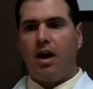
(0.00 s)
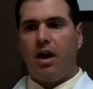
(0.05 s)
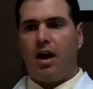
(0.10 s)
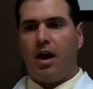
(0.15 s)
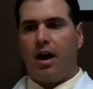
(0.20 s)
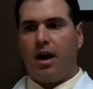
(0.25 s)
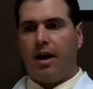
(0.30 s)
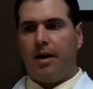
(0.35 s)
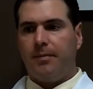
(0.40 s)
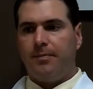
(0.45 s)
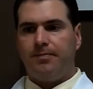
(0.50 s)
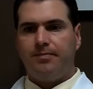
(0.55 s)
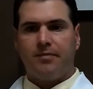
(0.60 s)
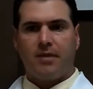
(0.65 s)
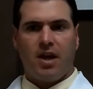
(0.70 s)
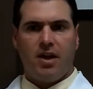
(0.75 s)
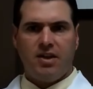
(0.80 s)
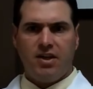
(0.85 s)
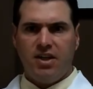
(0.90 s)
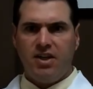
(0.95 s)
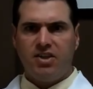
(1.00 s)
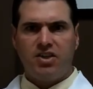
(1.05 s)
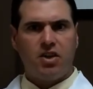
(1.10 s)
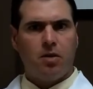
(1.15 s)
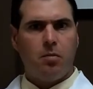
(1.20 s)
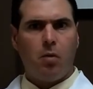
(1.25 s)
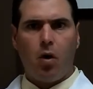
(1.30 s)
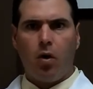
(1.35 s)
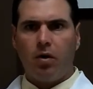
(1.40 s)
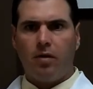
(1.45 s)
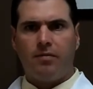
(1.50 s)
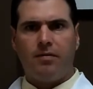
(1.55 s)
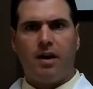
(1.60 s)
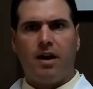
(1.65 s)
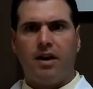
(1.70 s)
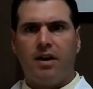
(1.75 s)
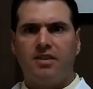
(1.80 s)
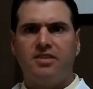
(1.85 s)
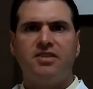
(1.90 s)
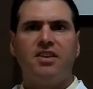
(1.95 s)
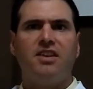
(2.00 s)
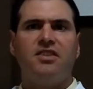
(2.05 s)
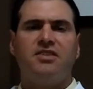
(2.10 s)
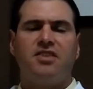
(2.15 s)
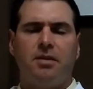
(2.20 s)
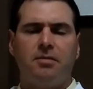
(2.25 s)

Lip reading: a yeast, a mold, a fungus,